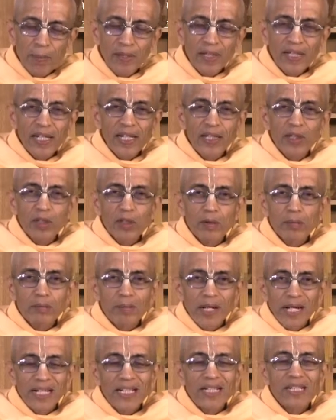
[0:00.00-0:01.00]
pertaining to the
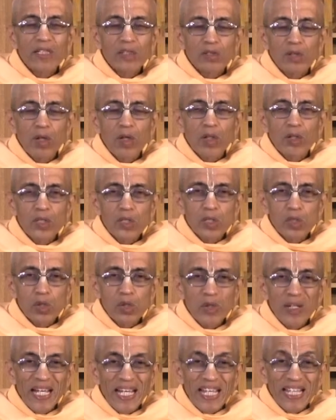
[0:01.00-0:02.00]
mind is also